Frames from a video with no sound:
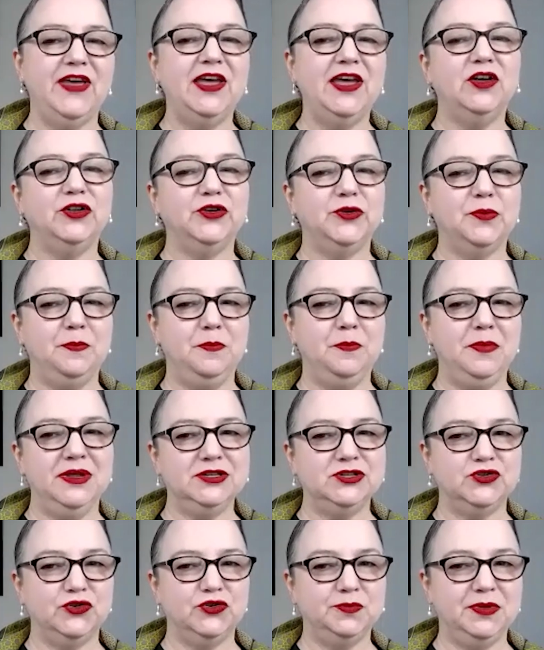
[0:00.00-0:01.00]
failed
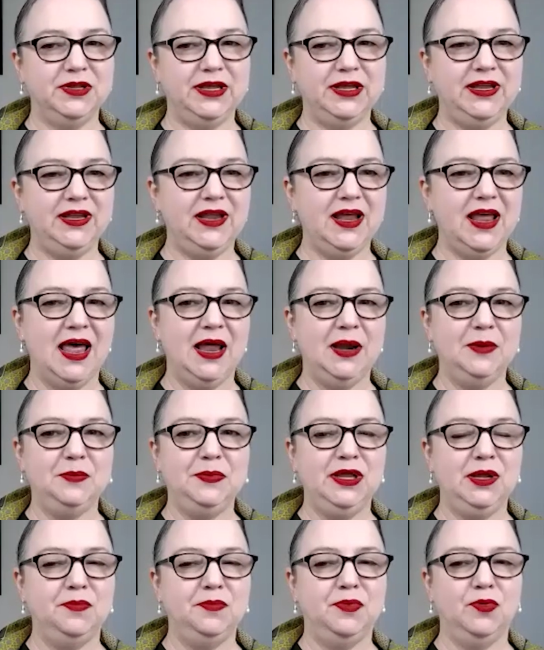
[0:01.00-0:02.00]
miserably,
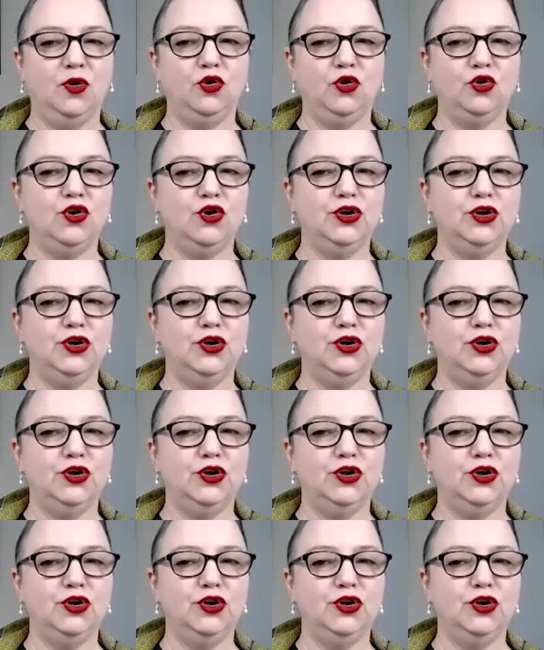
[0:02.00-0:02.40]
and people